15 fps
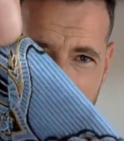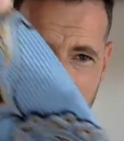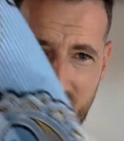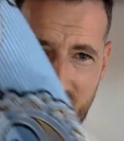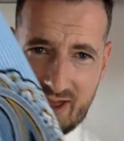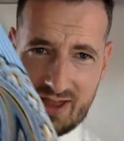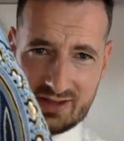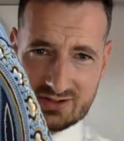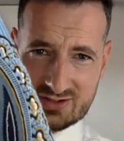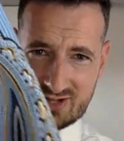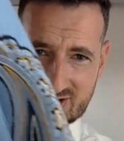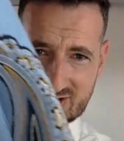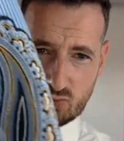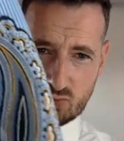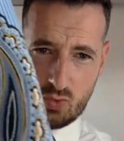there. So
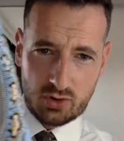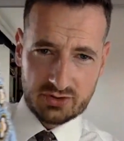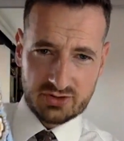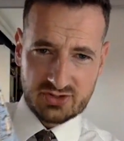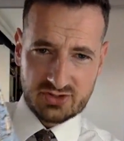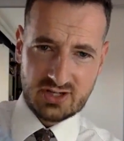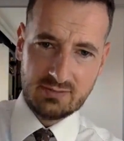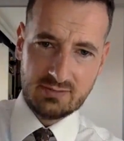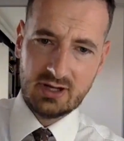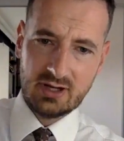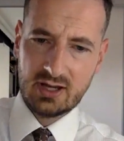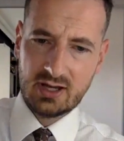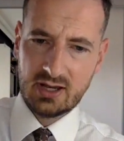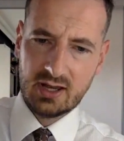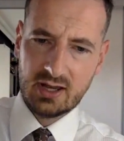that's one seam.
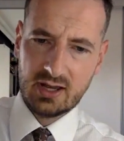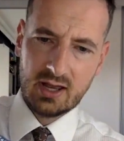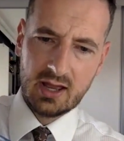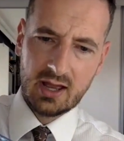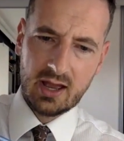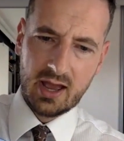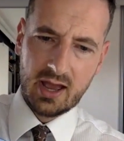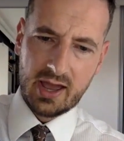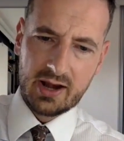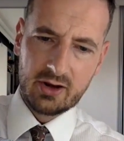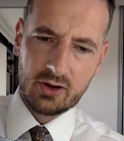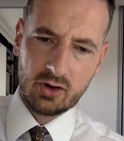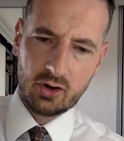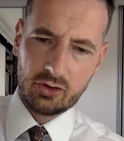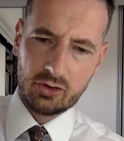And
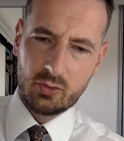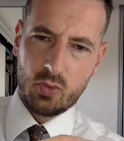another